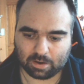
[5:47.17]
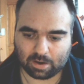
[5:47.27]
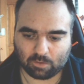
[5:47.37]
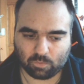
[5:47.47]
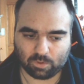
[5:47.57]

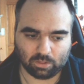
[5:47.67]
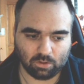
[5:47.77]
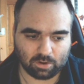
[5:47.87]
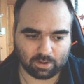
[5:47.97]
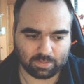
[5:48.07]
Now, if we
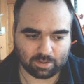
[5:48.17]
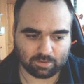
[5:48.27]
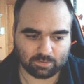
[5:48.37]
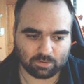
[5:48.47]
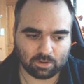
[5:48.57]
look at
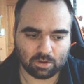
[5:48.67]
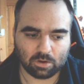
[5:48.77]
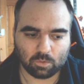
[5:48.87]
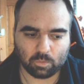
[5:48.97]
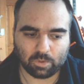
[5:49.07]
this,
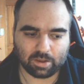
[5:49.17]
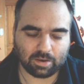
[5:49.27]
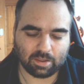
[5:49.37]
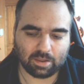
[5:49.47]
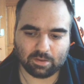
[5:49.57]
we
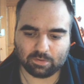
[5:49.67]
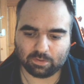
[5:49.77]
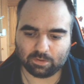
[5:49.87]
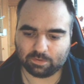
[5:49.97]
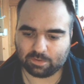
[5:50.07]
can
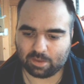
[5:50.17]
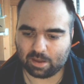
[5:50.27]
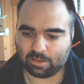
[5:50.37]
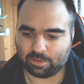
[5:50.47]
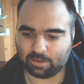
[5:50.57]
easily
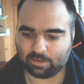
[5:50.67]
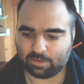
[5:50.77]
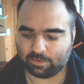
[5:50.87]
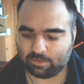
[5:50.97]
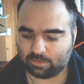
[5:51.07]
state that
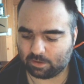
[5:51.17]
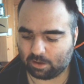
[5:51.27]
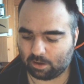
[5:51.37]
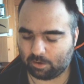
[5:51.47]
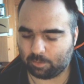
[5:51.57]
this is
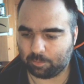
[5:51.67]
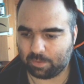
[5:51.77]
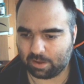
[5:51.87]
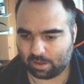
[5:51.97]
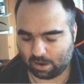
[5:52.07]
a
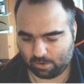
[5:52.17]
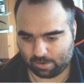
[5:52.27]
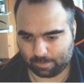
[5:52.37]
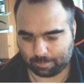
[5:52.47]
big area.